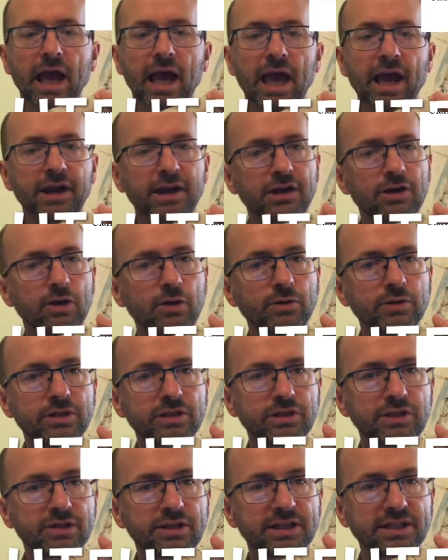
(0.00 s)
And it goes
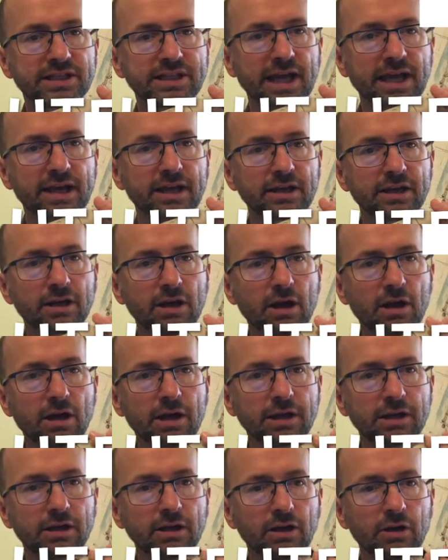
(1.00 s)
to the second
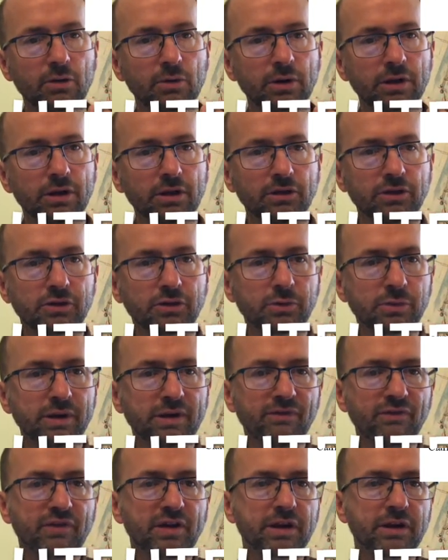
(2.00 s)
line, lower, 3
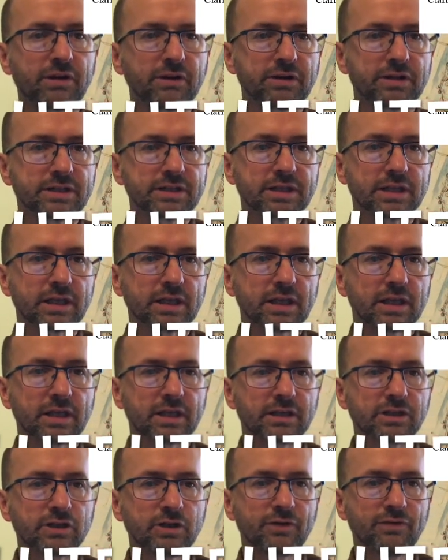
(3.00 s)
fingers.
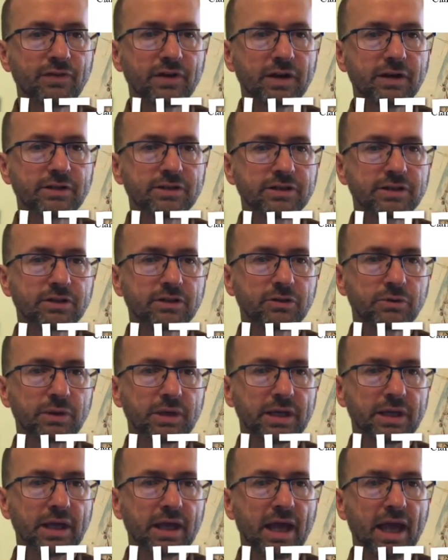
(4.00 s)
2 fingers to
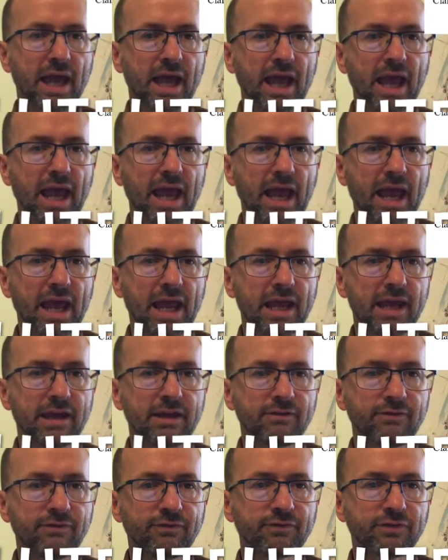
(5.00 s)
3.
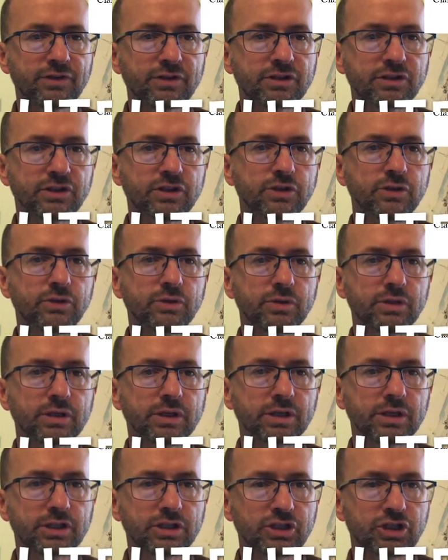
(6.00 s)
A for 2,
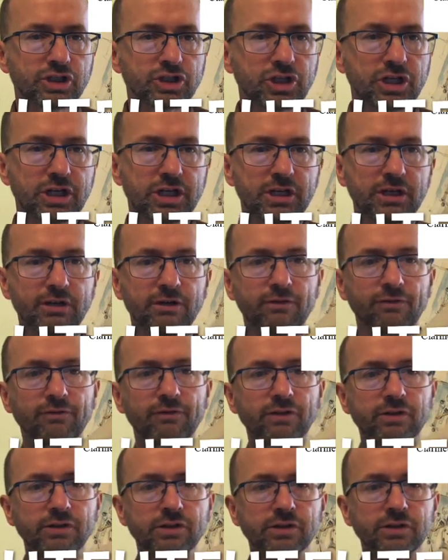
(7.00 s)
G
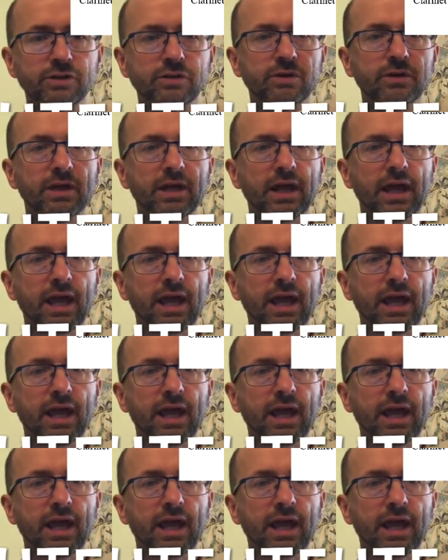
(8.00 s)
for 2.